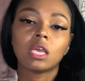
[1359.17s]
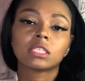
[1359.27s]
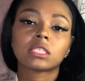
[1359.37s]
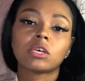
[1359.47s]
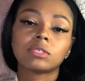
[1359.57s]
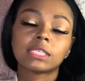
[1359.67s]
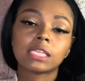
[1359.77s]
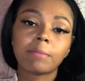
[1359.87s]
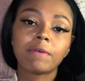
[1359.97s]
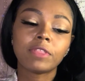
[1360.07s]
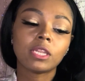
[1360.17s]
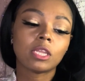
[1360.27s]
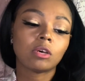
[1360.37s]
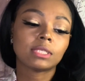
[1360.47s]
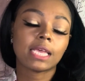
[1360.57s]
So some of the
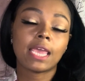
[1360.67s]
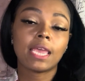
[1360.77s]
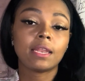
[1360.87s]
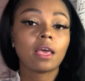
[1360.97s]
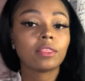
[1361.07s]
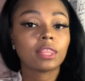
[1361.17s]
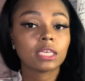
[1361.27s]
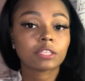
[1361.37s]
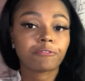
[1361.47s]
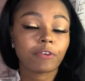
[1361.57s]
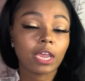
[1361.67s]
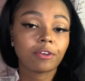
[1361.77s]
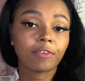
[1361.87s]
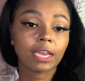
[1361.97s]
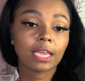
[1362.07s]
notes in this
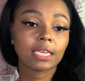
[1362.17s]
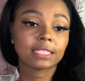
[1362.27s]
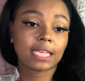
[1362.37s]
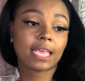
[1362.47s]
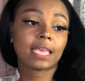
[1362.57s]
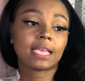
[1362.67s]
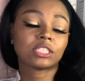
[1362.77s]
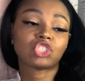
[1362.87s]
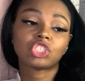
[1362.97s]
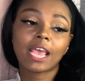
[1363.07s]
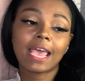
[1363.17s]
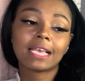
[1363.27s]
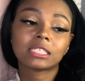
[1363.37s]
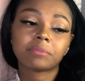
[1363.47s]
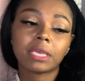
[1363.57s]
fragrance is
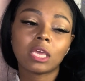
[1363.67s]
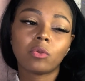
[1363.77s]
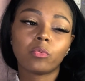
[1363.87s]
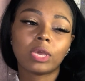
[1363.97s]
jasmine,